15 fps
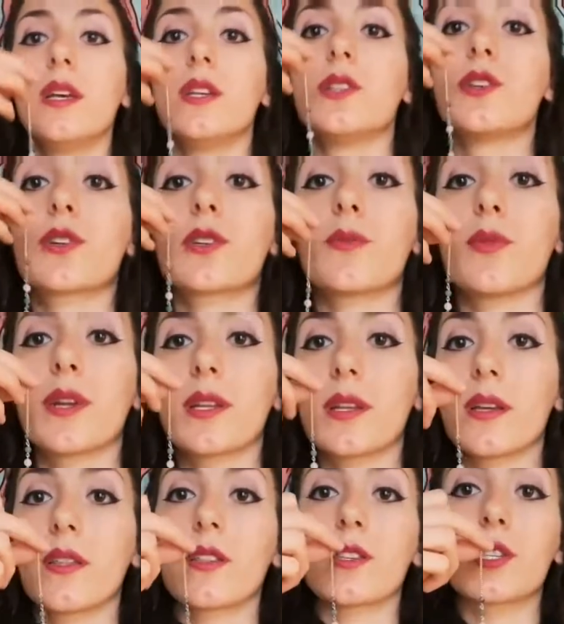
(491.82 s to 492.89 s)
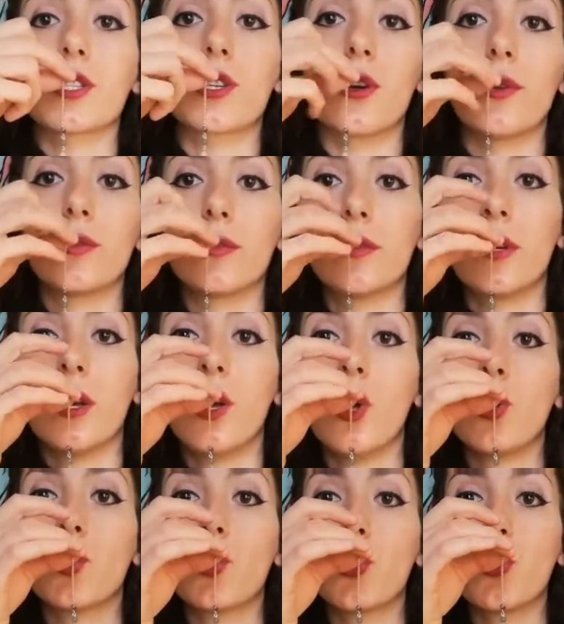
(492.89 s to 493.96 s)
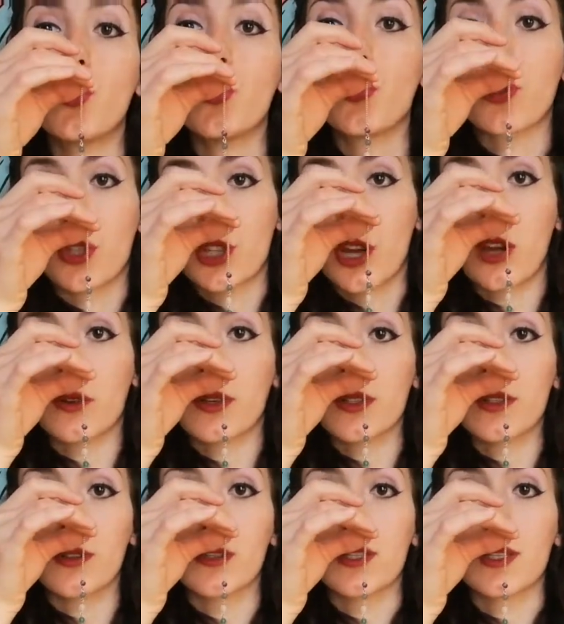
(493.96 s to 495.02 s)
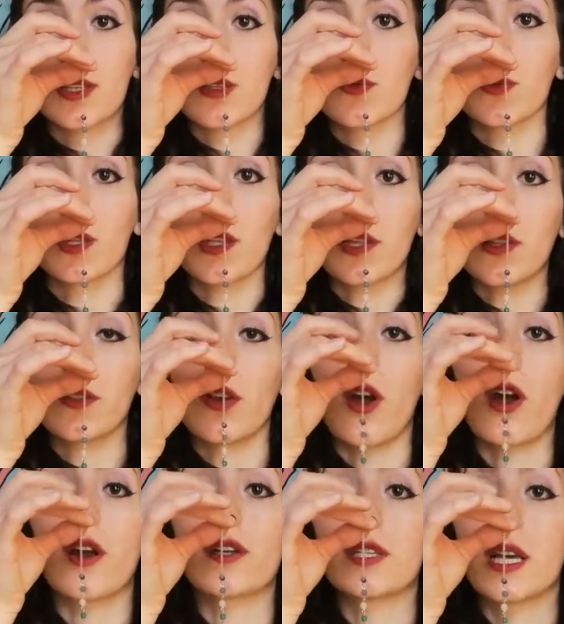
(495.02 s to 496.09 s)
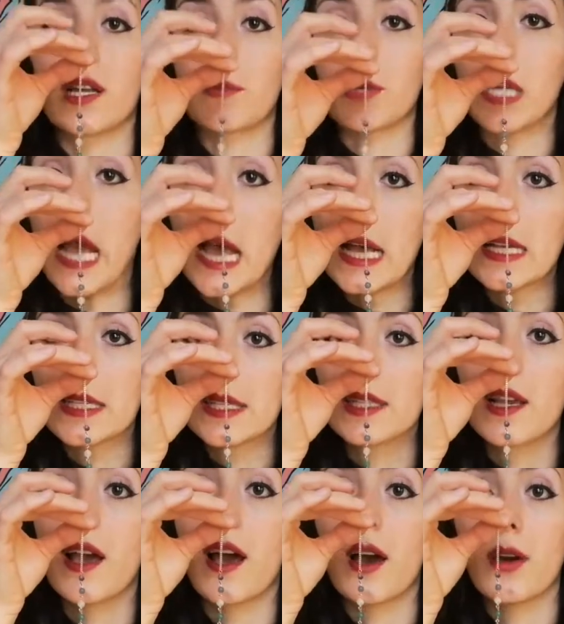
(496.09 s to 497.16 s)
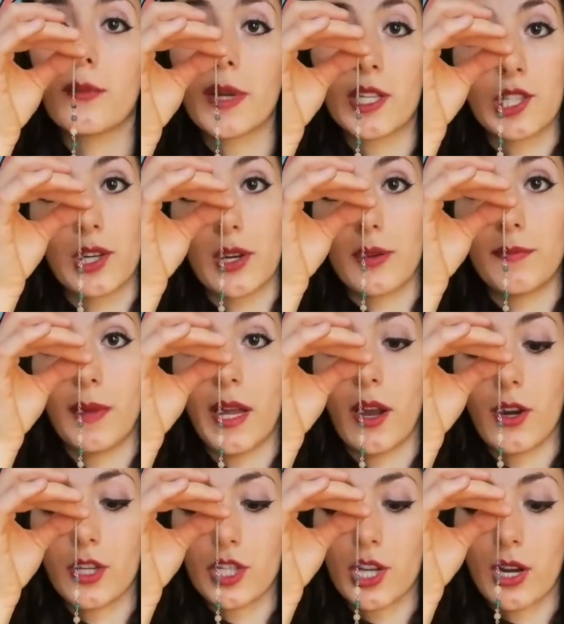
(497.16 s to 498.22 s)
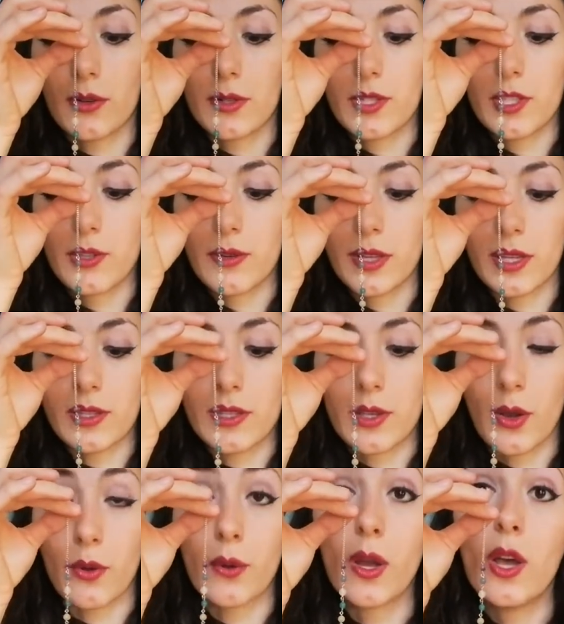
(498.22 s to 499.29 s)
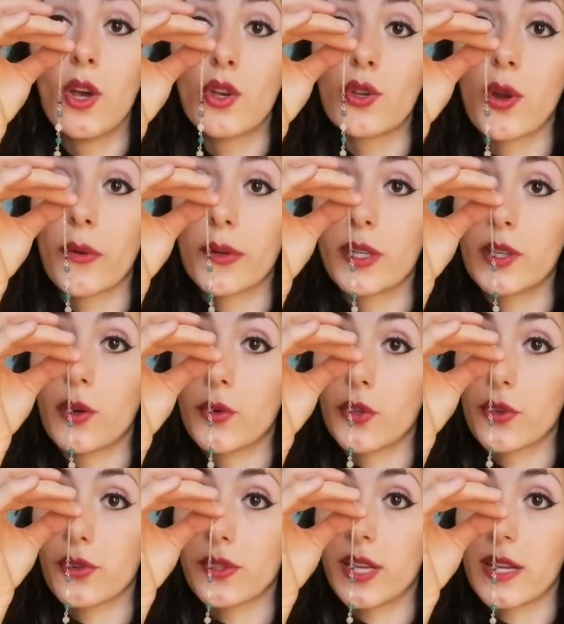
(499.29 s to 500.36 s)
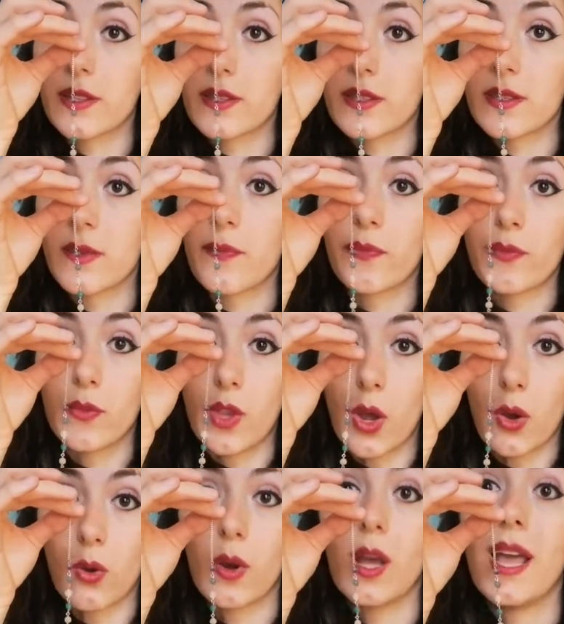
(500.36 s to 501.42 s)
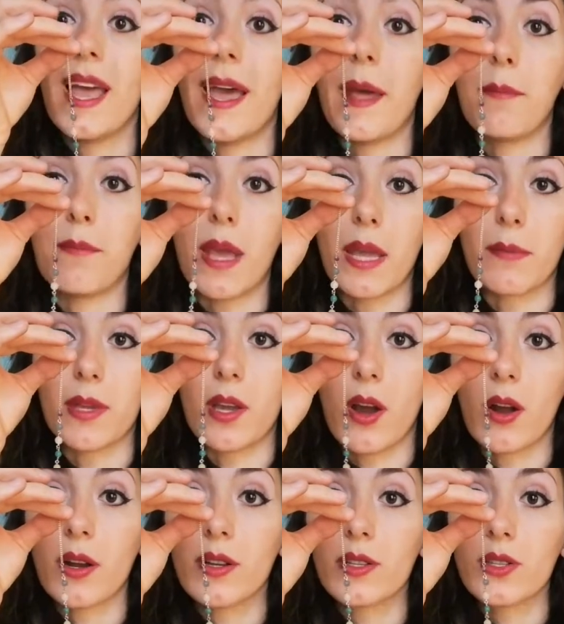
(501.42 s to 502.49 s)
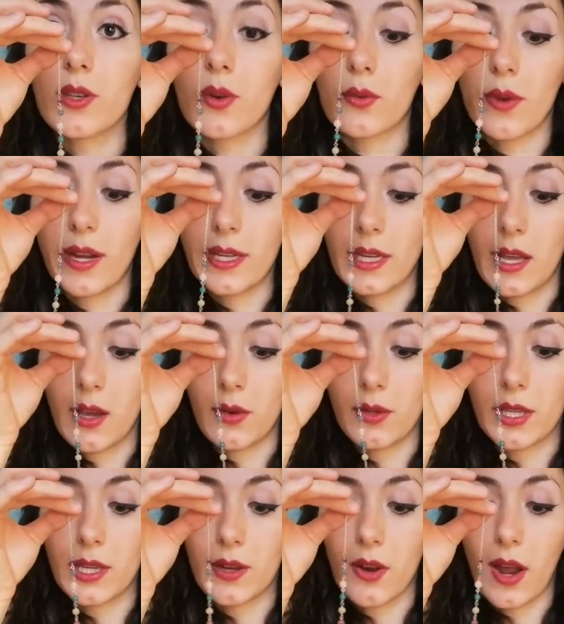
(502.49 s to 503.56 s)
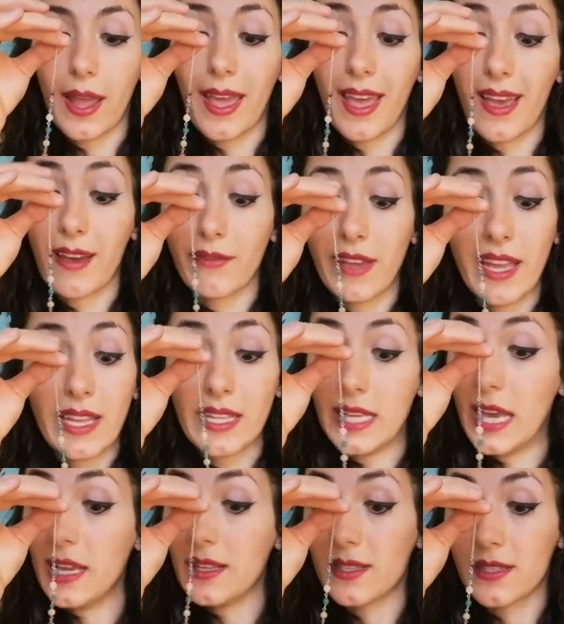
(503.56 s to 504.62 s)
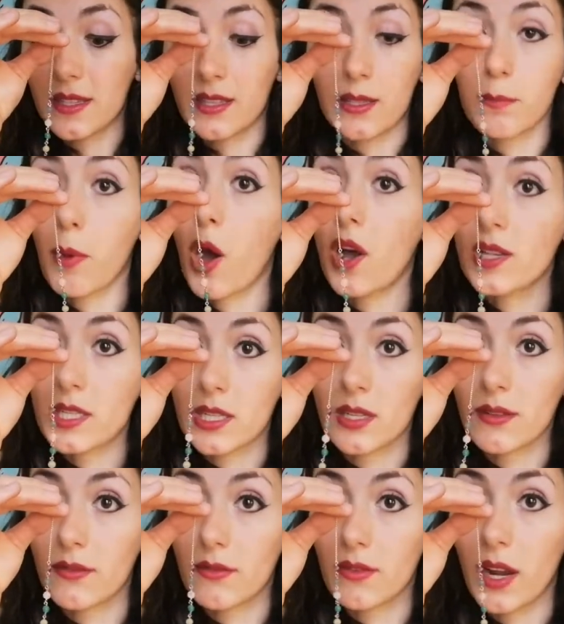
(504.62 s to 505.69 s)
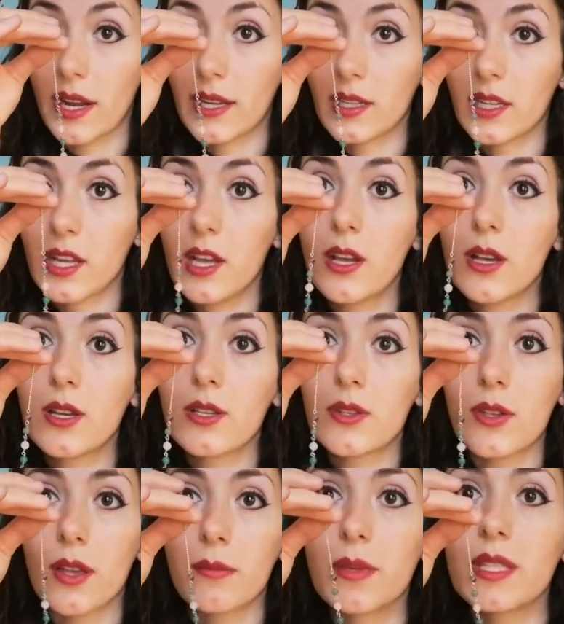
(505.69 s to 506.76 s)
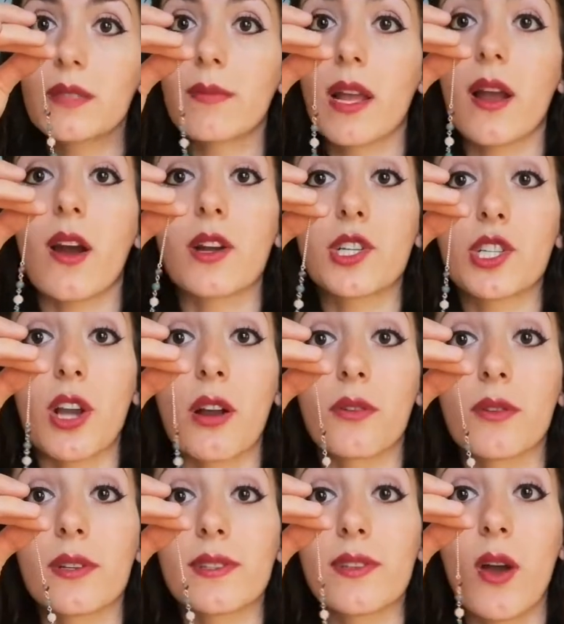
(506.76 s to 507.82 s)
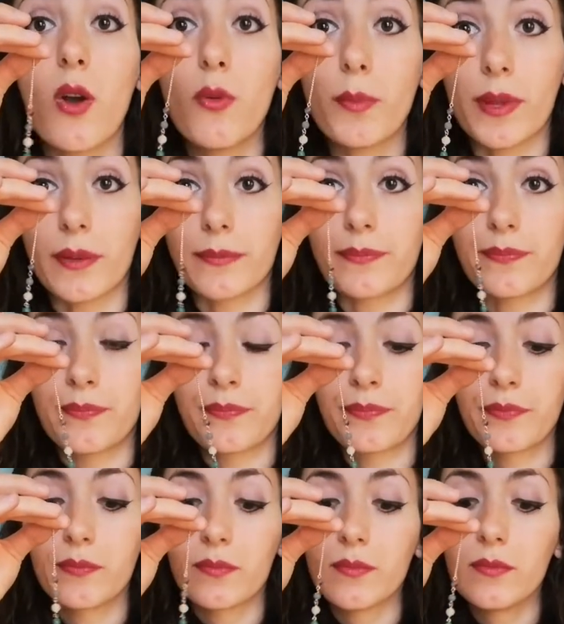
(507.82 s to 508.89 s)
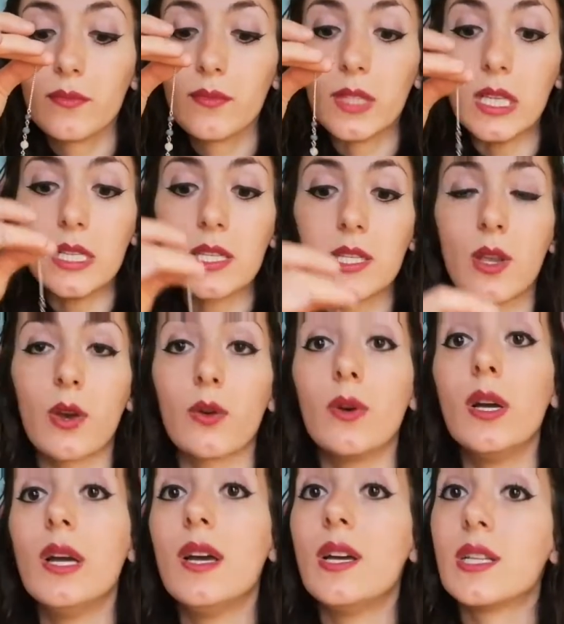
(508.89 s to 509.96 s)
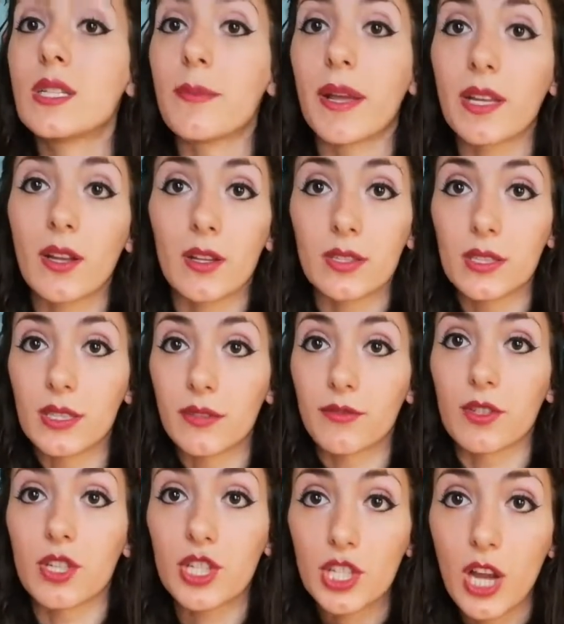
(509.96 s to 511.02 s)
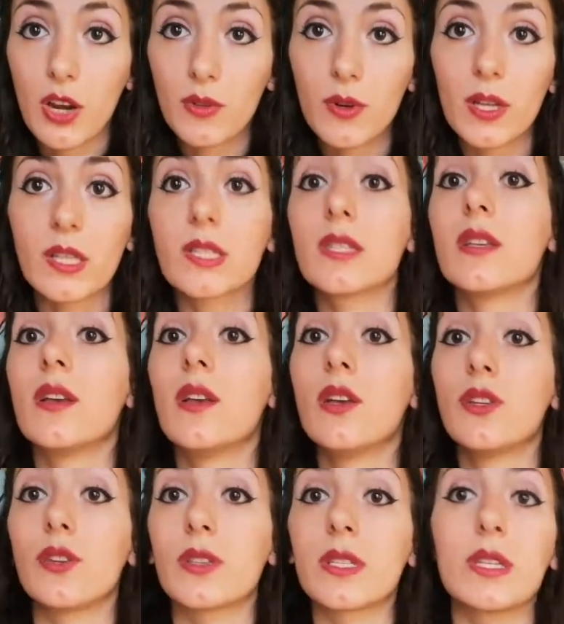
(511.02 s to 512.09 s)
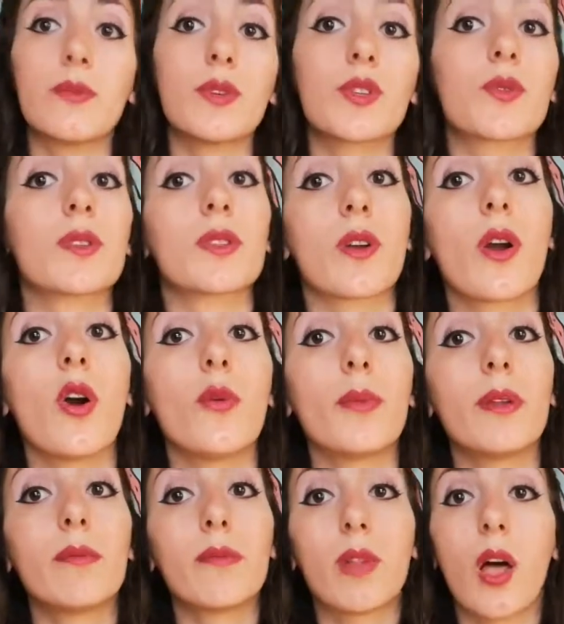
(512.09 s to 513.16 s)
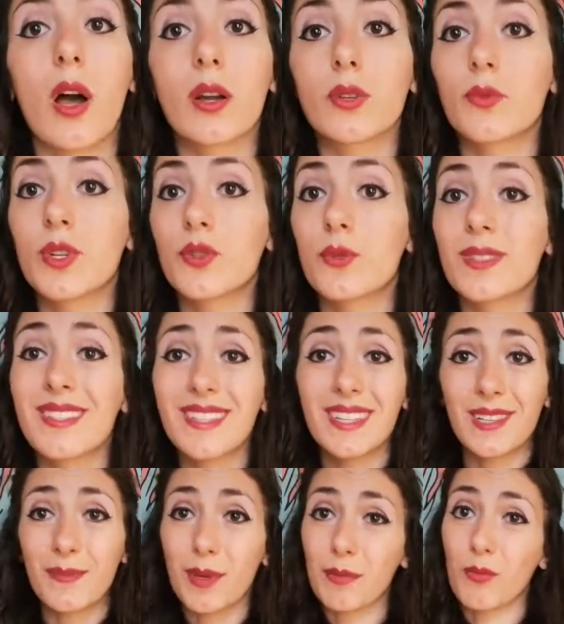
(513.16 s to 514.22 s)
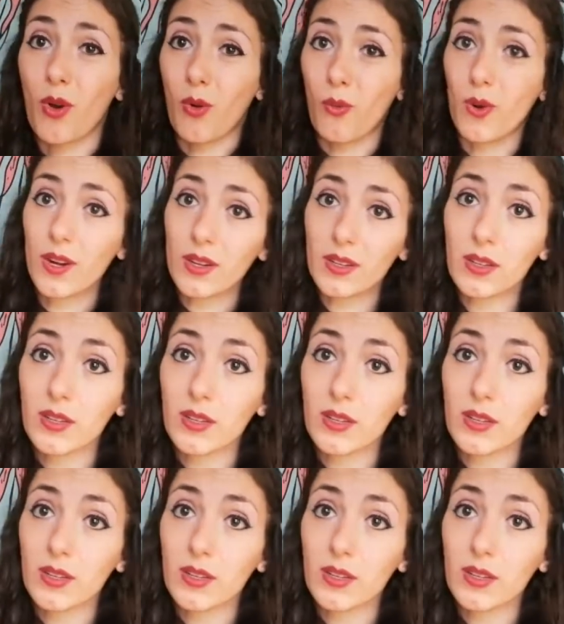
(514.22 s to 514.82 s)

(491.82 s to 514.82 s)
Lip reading: you're going to bring the stone to your chakra. So this is really the heart, and I'm going to ask how my heart chakra is doing. So you already know what your yes, no, and maybe are. So right now here I have a yes. It's positive, right? So that means my heart chakra is open. So depending on the different chakras, you'll see which ones are open, blocked, which ones need a bit more work,